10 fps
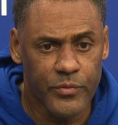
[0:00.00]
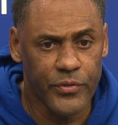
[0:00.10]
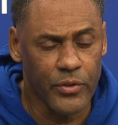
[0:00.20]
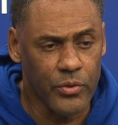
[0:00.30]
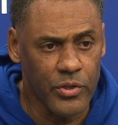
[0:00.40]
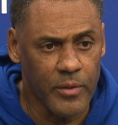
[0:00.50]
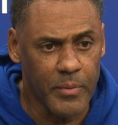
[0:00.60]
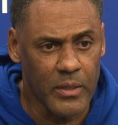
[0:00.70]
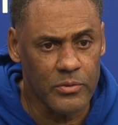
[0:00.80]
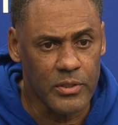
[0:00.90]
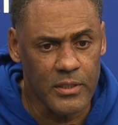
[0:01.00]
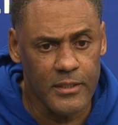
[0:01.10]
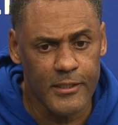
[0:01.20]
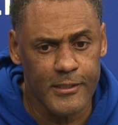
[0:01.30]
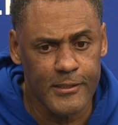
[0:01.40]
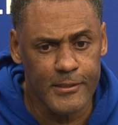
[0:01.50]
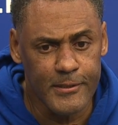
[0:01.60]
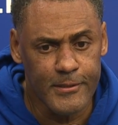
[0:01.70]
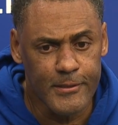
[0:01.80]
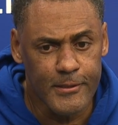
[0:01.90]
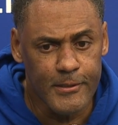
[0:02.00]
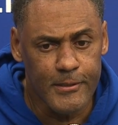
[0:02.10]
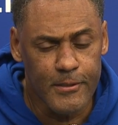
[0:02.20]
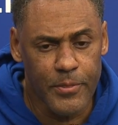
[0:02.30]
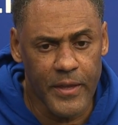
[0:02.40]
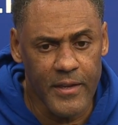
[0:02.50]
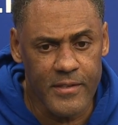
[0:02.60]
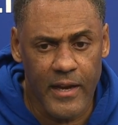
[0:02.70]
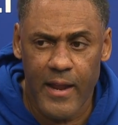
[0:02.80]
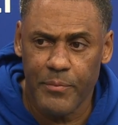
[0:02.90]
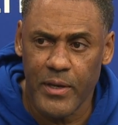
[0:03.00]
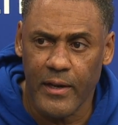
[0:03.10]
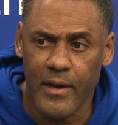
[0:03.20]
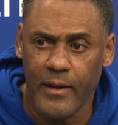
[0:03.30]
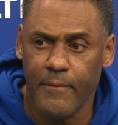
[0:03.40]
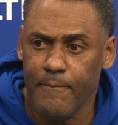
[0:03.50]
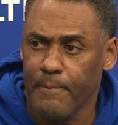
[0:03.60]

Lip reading: feel good about things that happen at night.